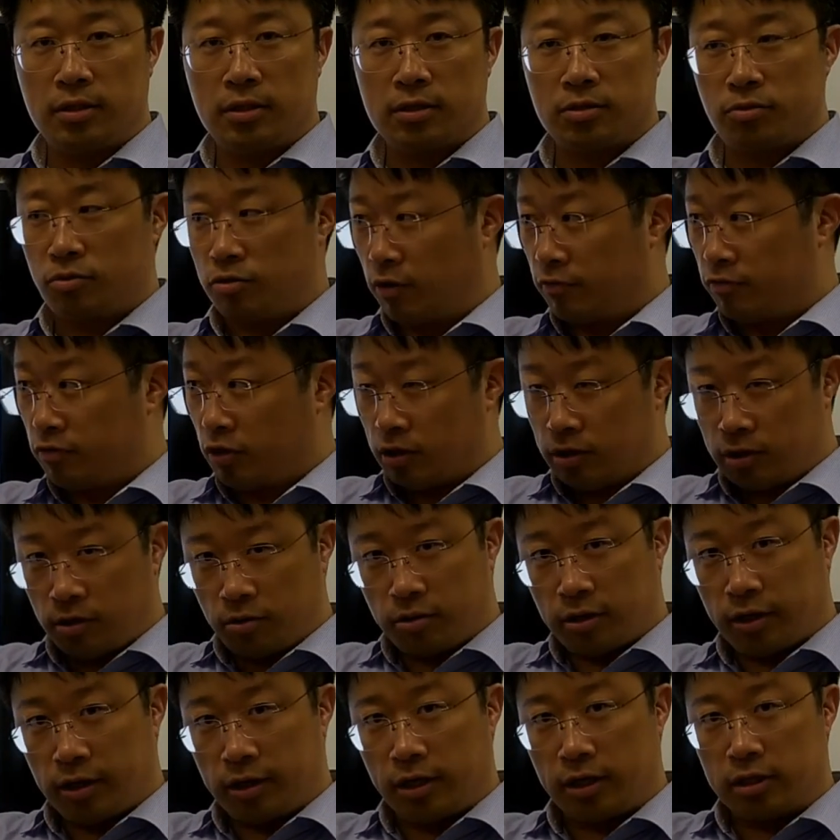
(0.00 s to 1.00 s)
So you get the
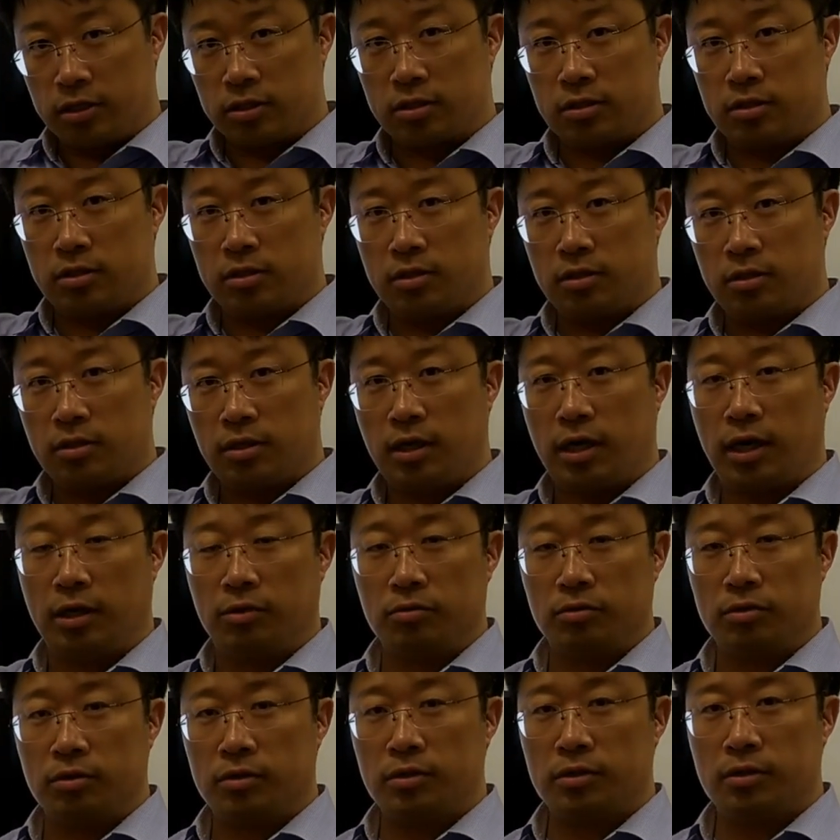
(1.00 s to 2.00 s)
enterokinase
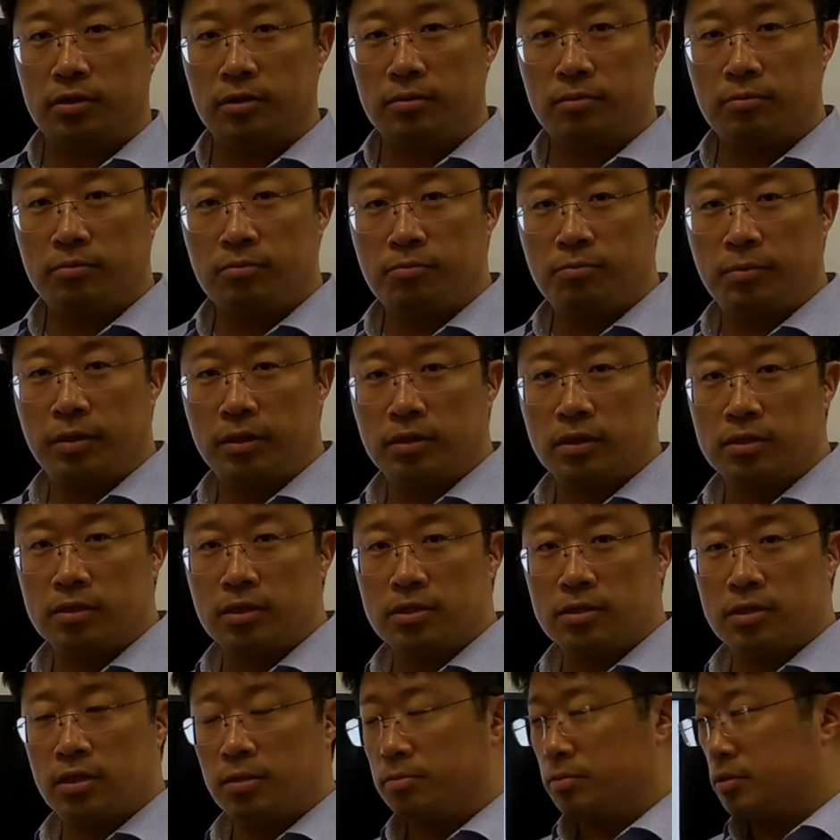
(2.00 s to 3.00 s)
out, make the
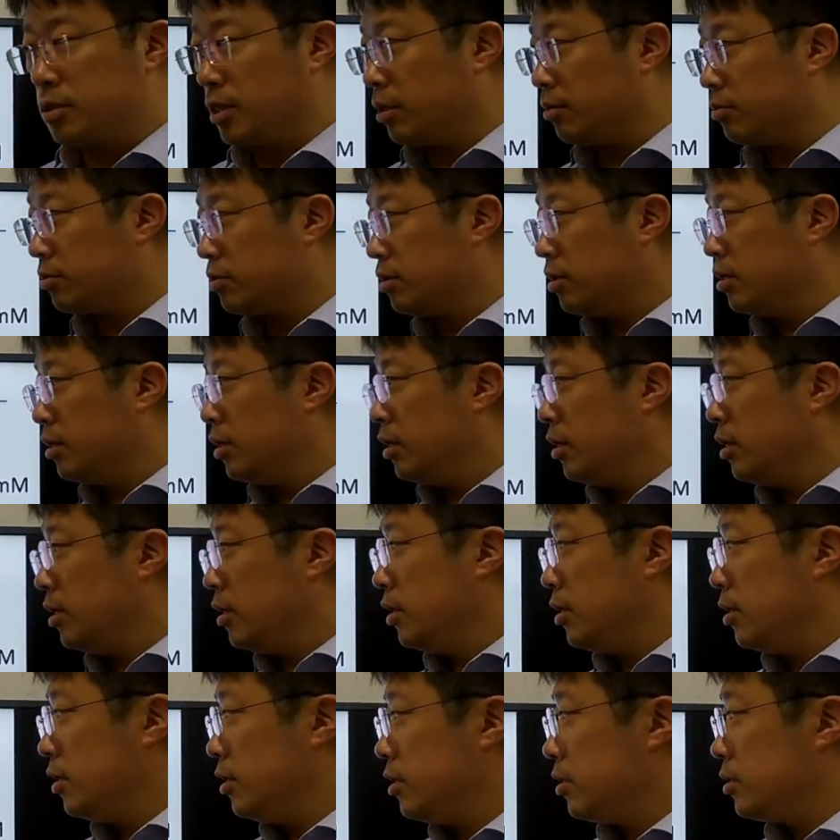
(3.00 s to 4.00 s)
systems out.
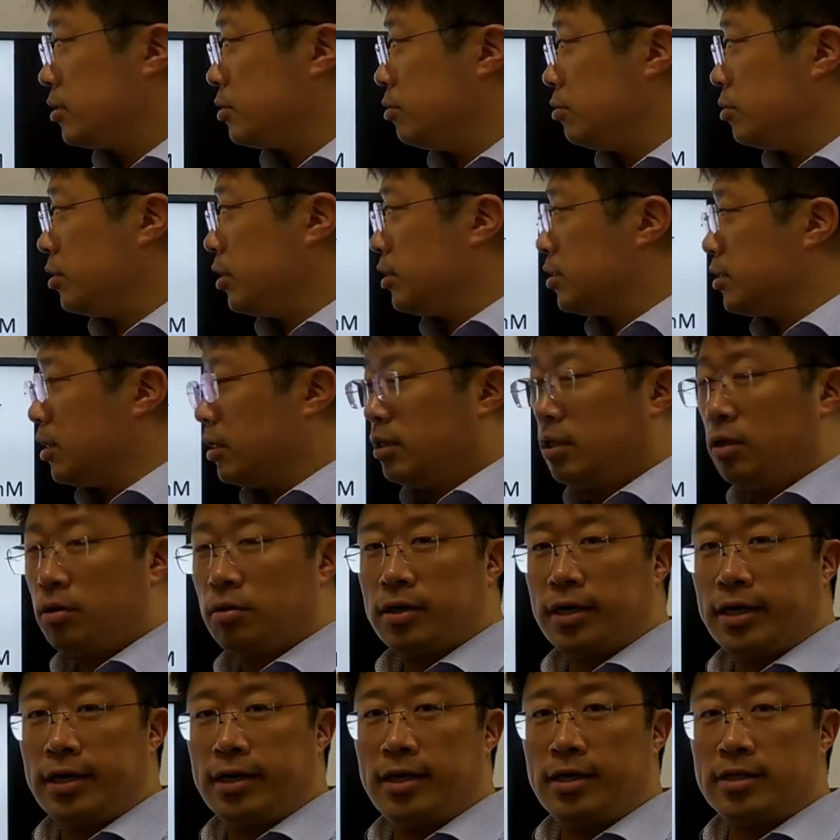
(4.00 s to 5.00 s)
So this
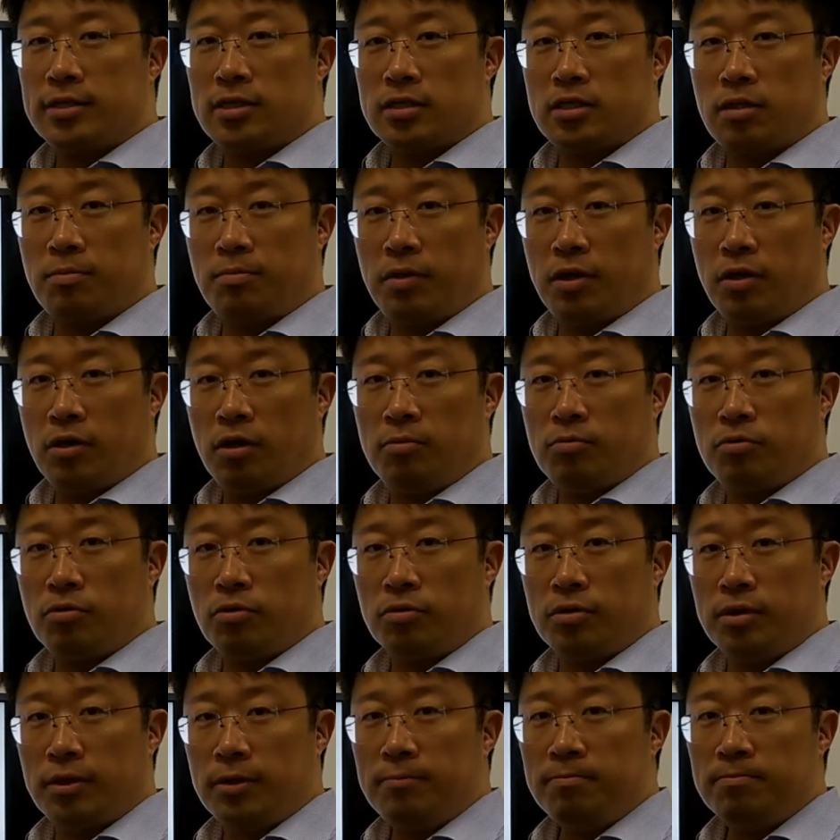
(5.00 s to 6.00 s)
enterokinase is a bigger
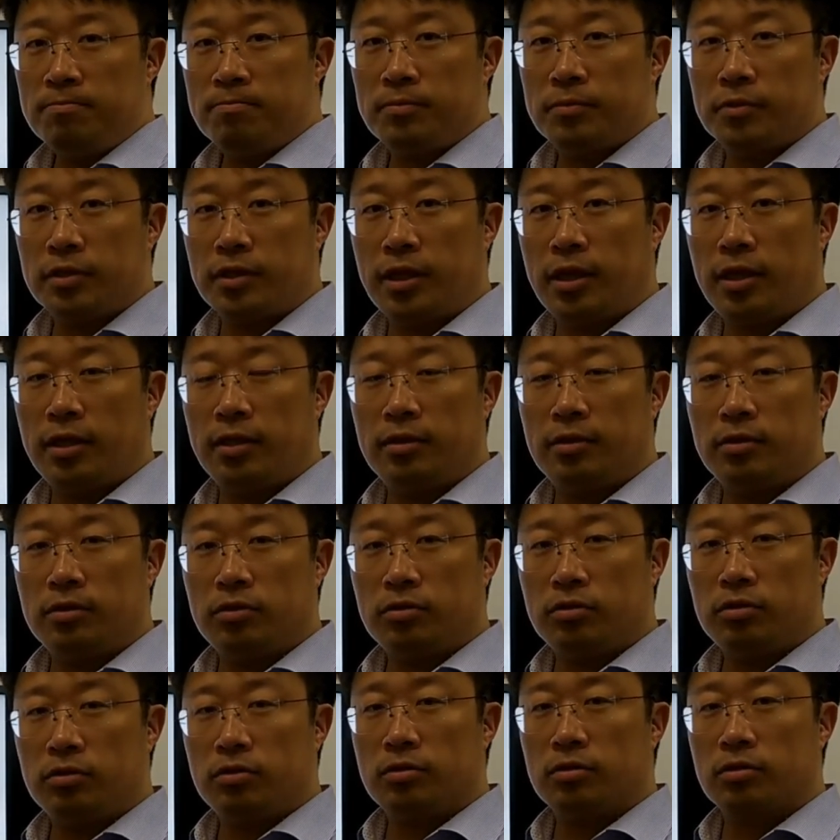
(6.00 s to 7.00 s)
protein
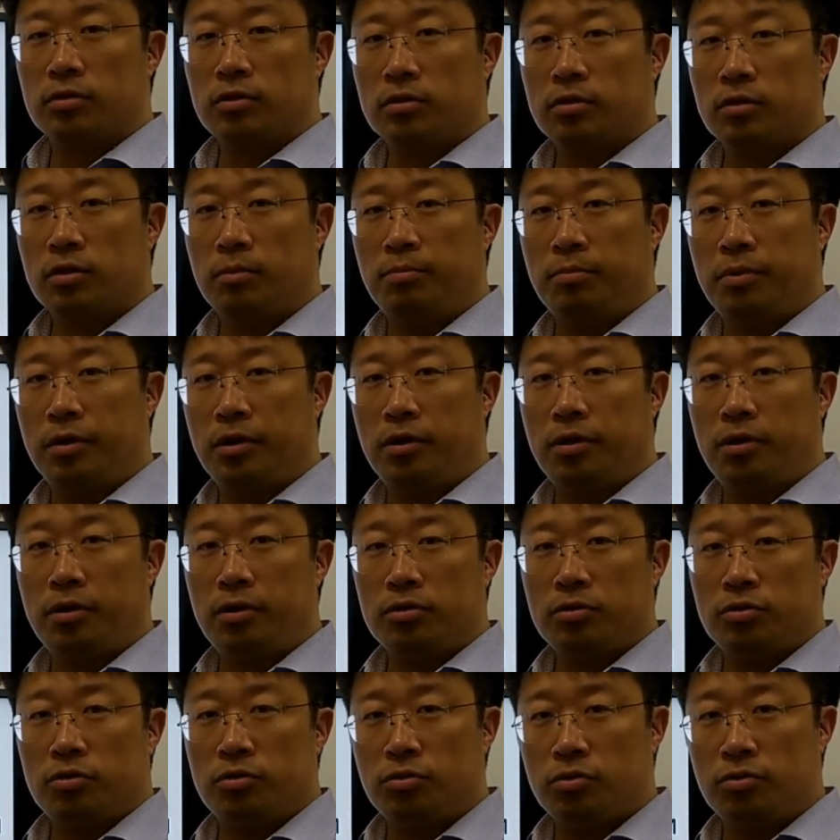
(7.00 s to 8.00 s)
than
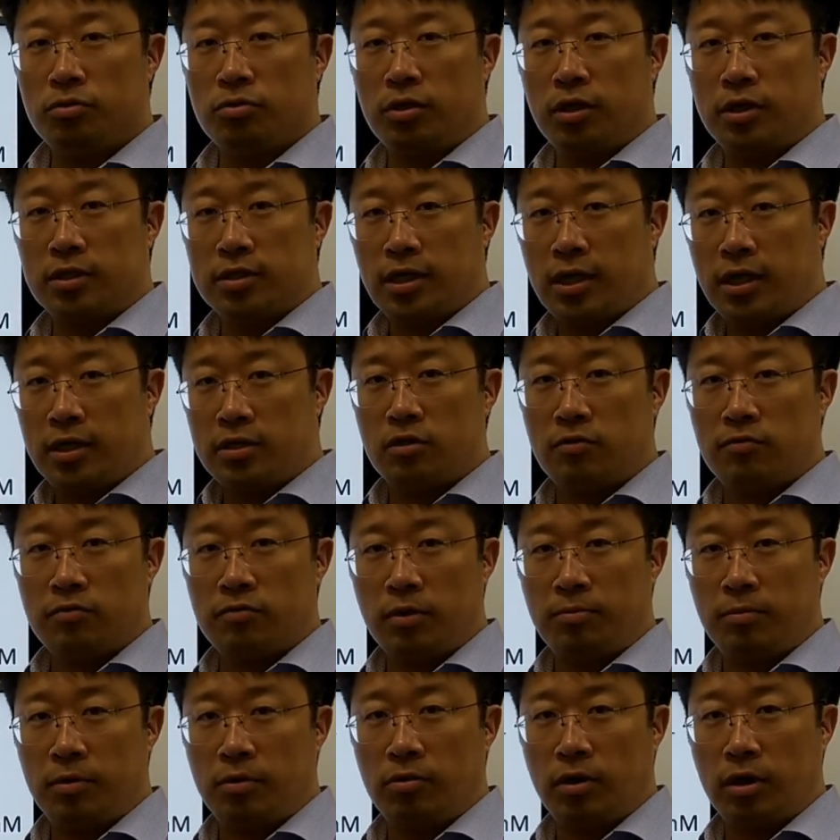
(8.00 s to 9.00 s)
compared to the size of
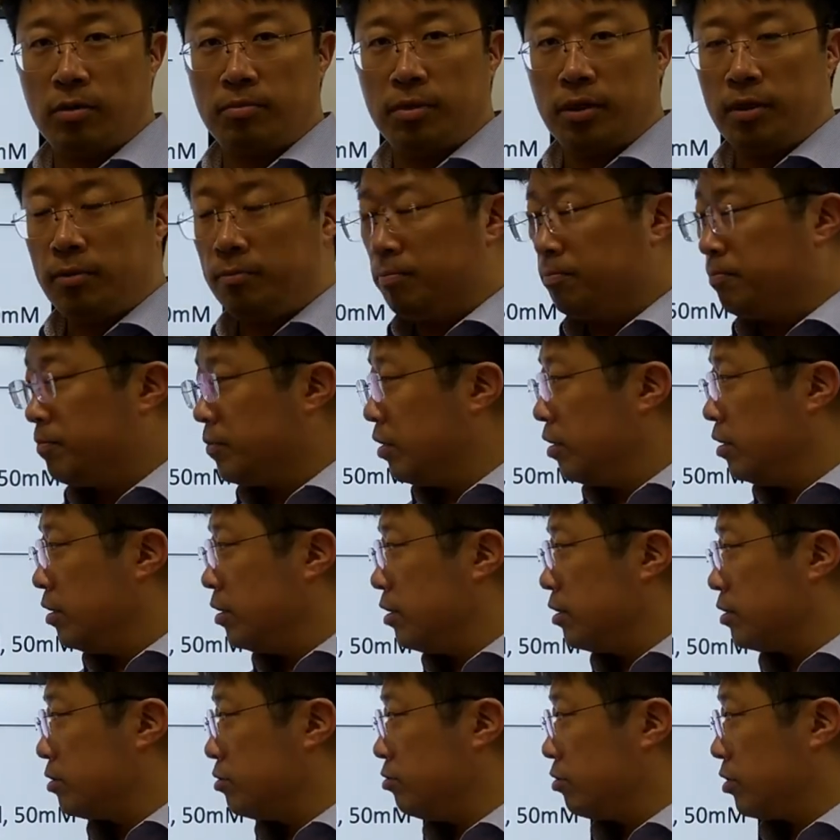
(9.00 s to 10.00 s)
the PYP.
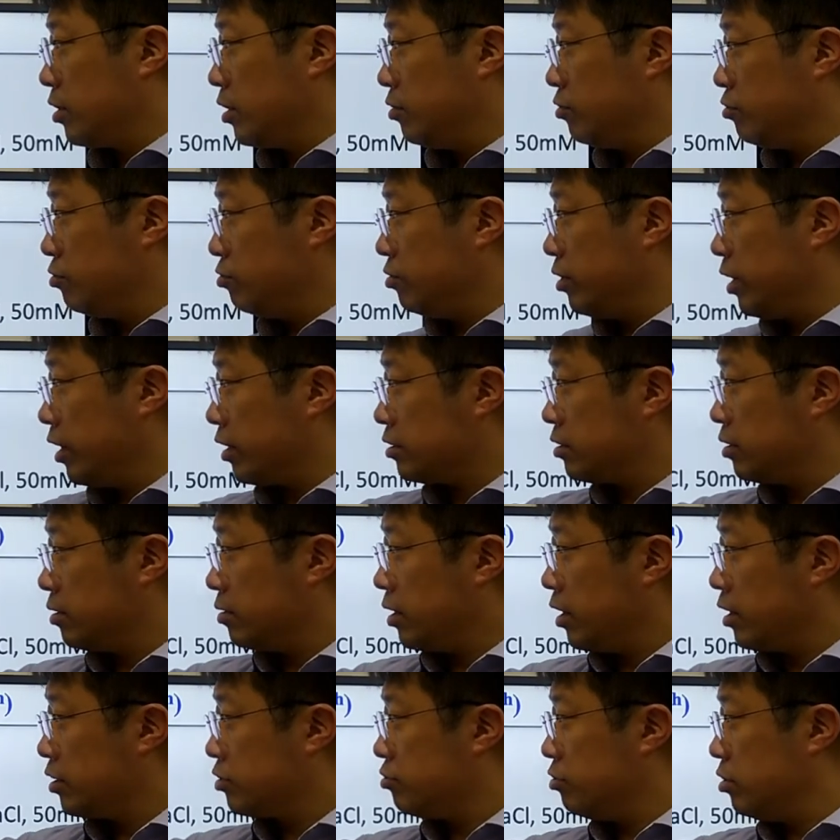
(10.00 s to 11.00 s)
So you can do
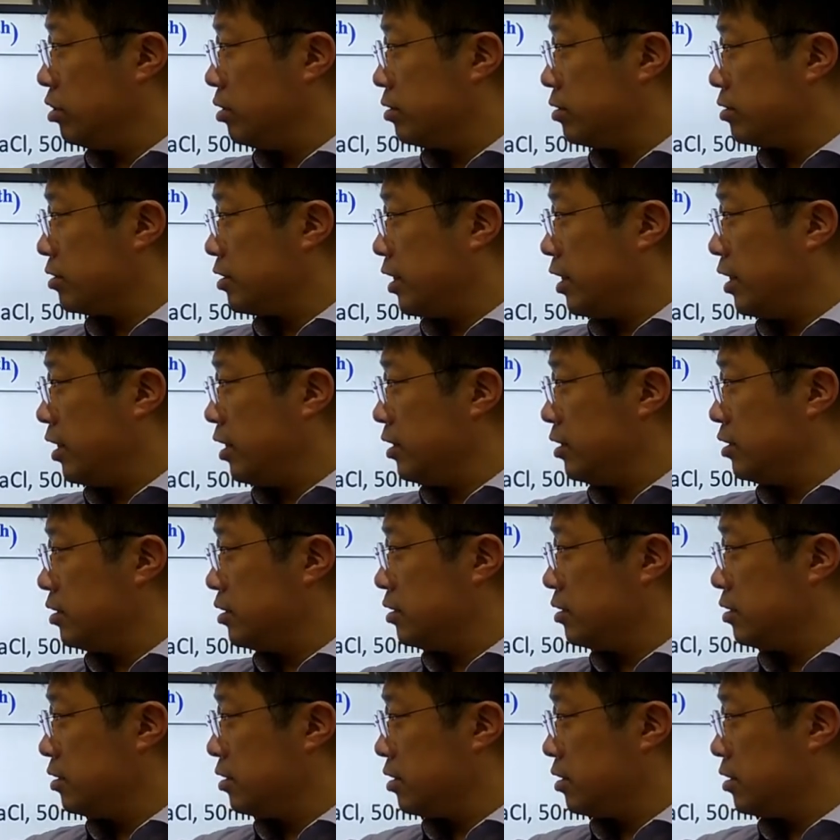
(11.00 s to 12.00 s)
actually site
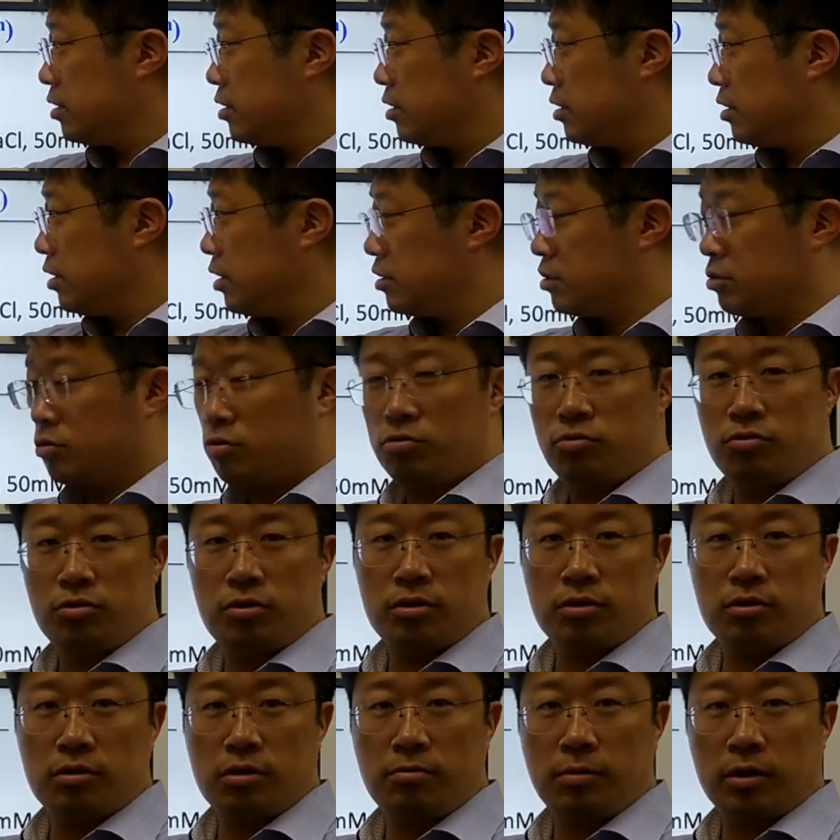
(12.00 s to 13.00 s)

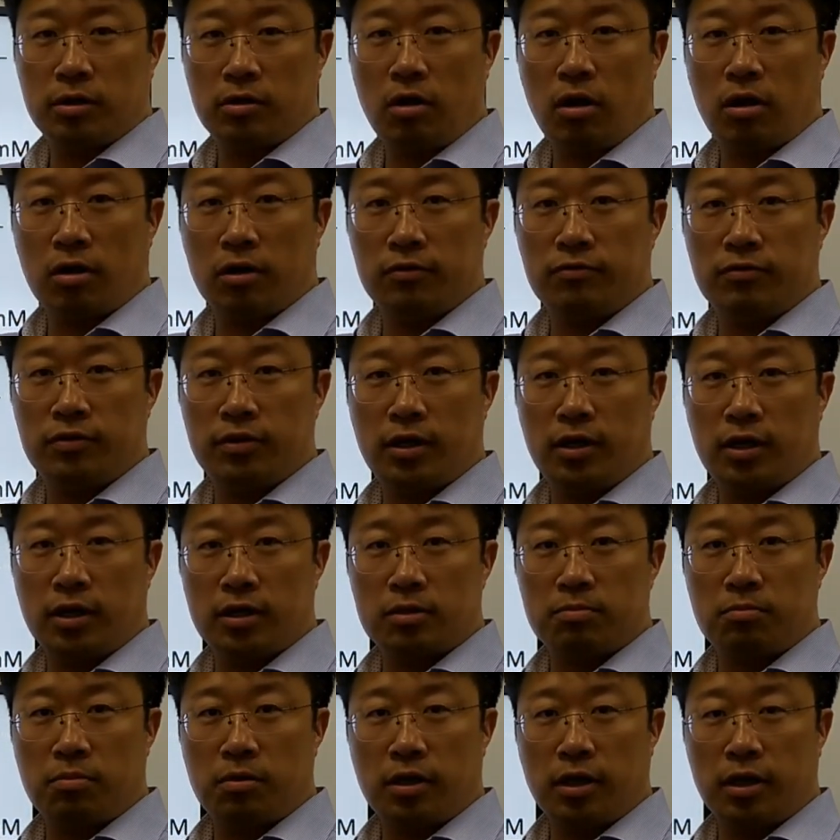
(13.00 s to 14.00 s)
exclusion chromatography that I
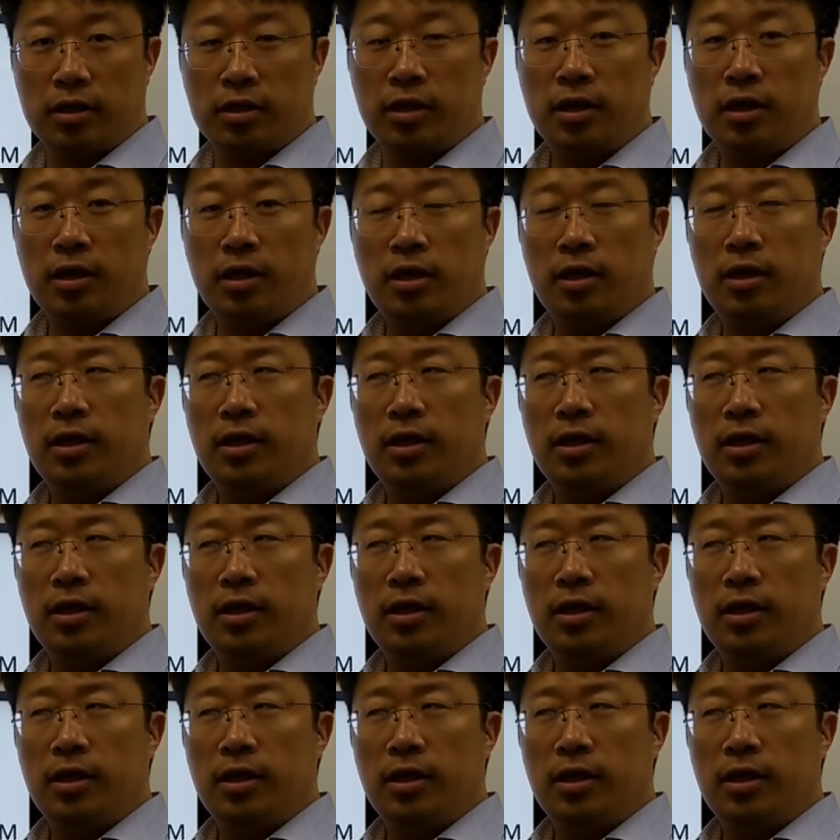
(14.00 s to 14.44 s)
explained,